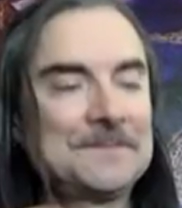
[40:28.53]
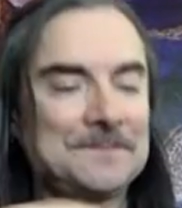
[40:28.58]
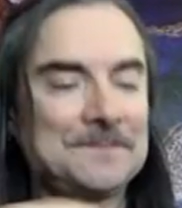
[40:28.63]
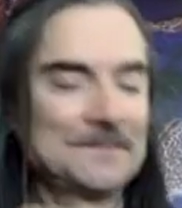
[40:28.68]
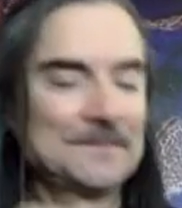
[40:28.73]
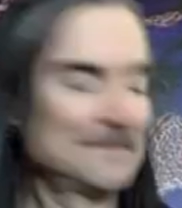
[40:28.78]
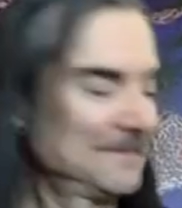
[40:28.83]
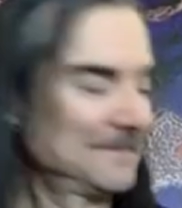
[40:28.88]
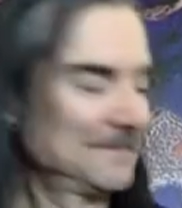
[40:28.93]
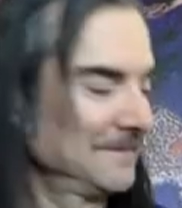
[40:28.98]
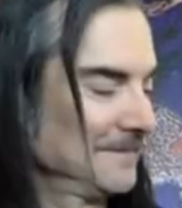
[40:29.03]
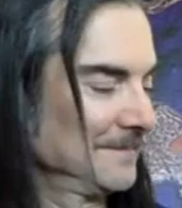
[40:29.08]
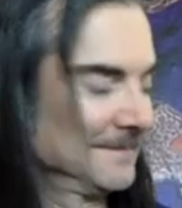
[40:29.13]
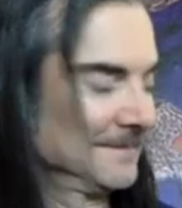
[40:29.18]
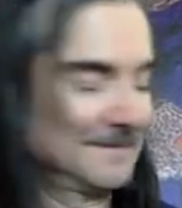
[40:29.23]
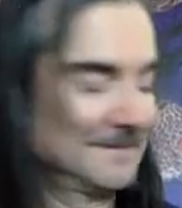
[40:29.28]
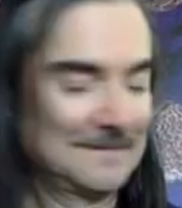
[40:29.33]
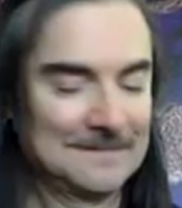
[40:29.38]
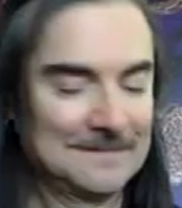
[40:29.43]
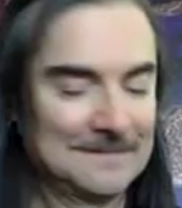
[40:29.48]

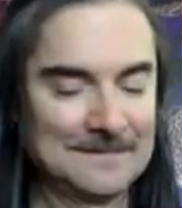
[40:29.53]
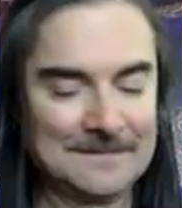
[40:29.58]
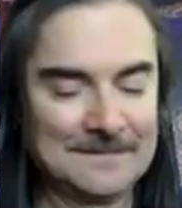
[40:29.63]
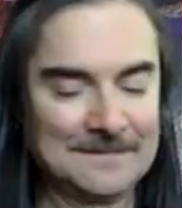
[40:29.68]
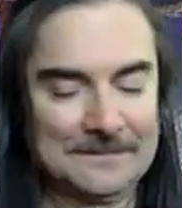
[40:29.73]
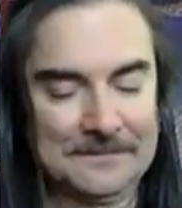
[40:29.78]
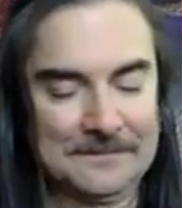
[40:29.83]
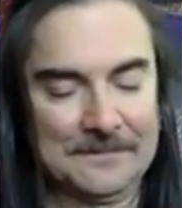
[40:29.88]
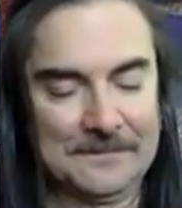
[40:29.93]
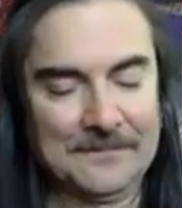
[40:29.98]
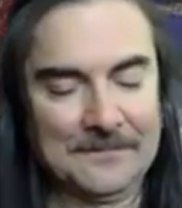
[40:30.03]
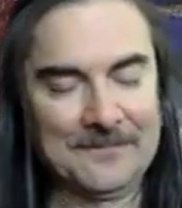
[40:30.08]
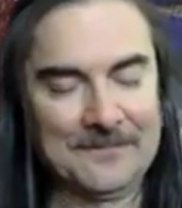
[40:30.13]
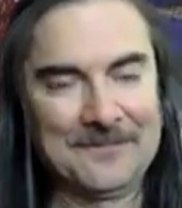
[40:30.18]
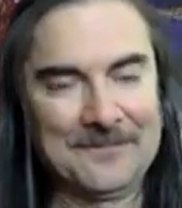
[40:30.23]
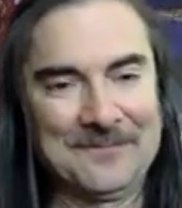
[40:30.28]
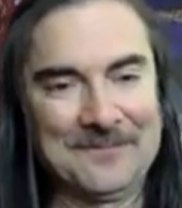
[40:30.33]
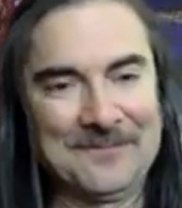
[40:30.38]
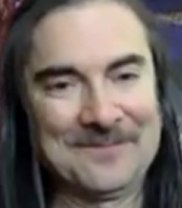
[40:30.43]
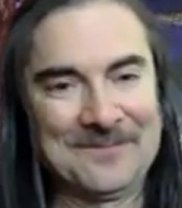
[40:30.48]

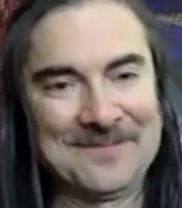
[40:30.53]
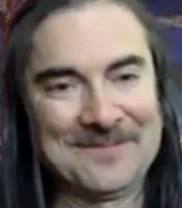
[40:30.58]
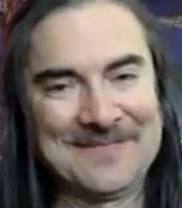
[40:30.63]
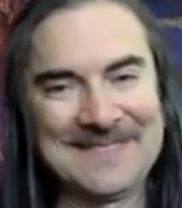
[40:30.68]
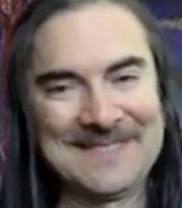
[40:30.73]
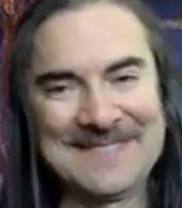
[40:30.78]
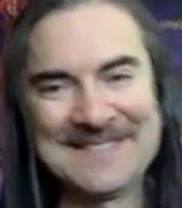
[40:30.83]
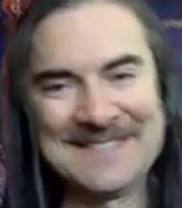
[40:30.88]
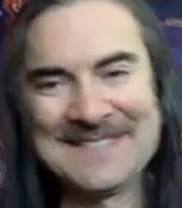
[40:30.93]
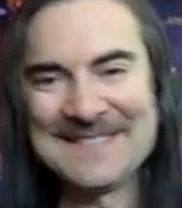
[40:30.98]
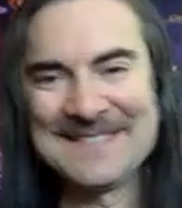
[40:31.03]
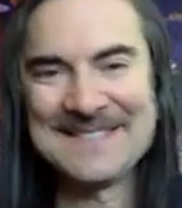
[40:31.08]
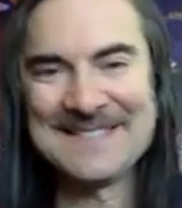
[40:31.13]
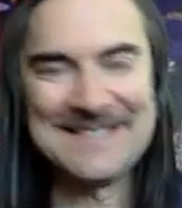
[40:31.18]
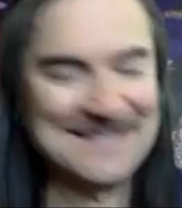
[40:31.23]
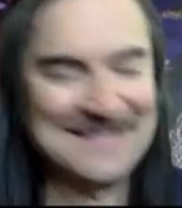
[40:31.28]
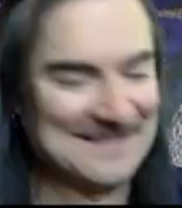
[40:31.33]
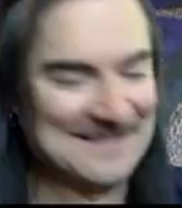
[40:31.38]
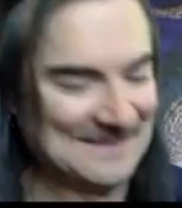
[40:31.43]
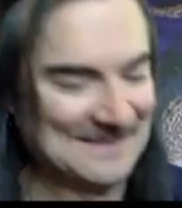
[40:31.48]

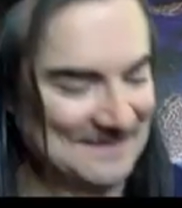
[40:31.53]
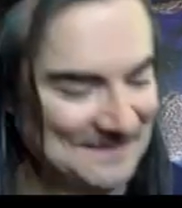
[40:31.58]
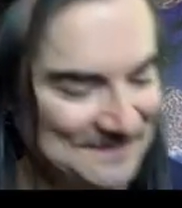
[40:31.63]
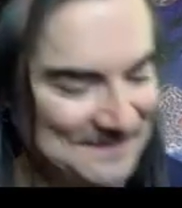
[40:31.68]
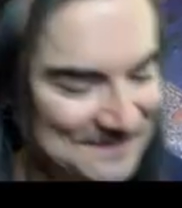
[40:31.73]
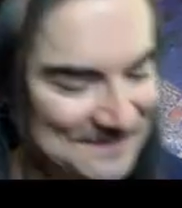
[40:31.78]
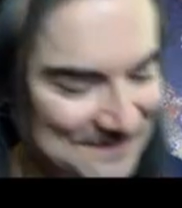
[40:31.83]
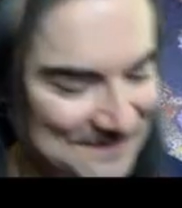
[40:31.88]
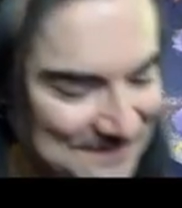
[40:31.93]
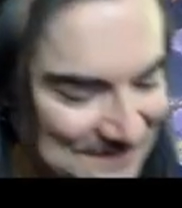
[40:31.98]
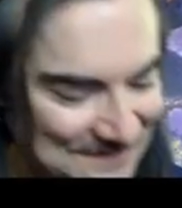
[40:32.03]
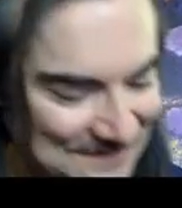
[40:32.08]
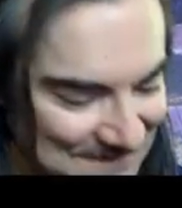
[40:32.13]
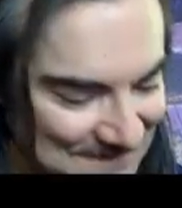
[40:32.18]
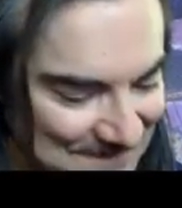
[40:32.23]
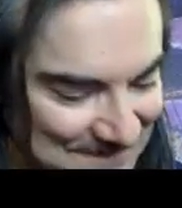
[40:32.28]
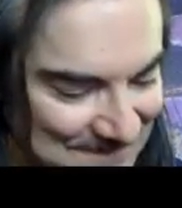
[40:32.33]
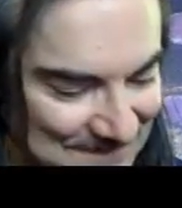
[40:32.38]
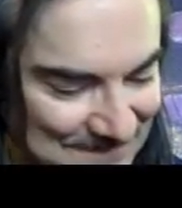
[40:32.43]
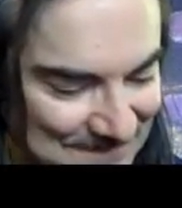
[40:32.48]

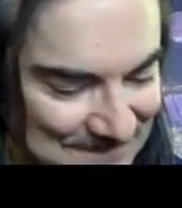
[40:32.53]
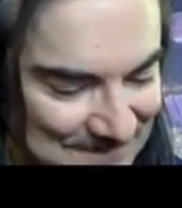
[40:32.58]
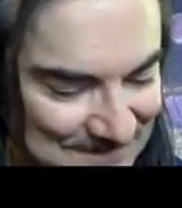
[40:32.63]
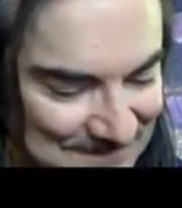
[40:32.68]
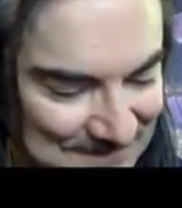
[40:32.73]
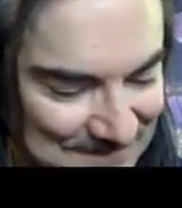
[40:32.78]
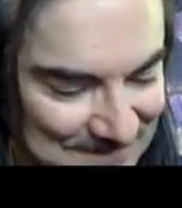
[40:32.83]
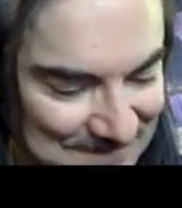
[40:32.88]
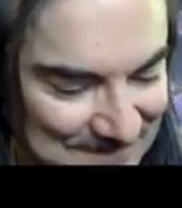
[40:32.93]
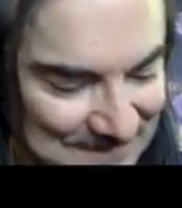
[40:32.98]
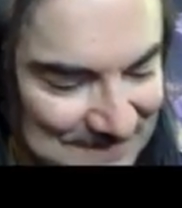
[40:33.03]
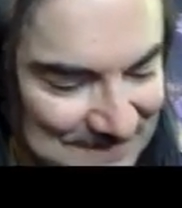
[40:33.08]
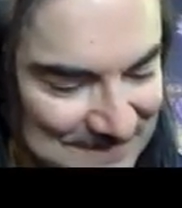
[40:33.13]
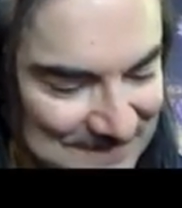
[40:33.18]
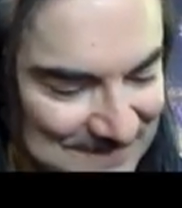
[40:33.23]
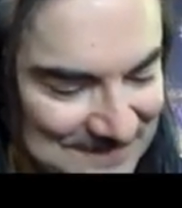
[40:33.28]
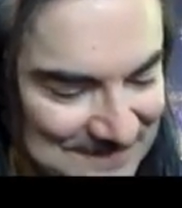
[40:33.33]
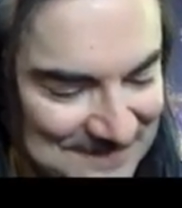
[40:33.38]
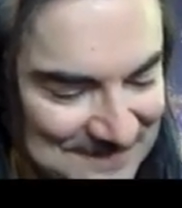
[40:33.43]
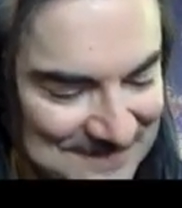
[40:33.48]

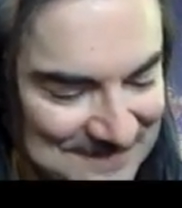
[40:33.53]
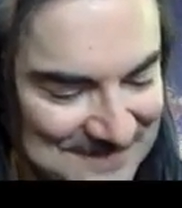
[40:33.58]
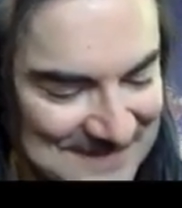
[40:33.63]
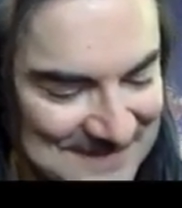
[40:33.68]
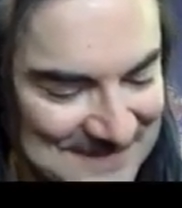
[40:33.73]
(silent)